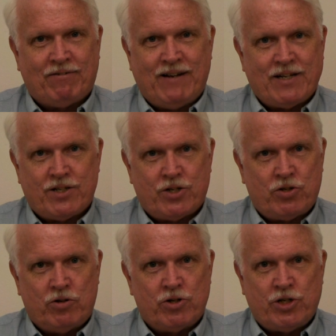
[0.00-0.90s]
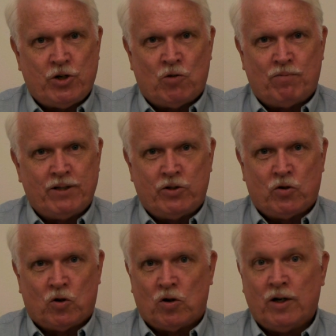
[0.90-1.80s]
face as soon as she opened the
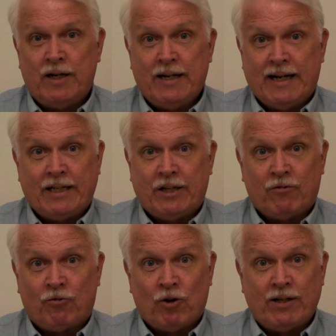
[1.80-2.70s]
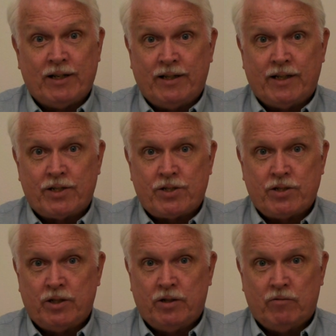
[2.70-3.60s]
door and confronted
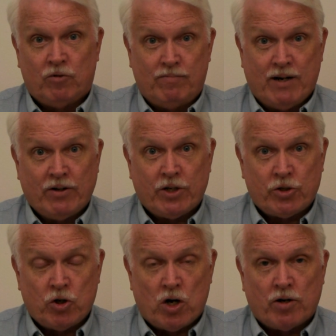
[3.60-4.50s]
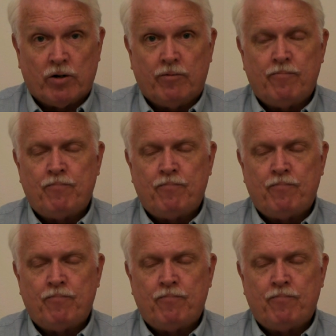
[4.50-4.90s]
this rebellious daughter,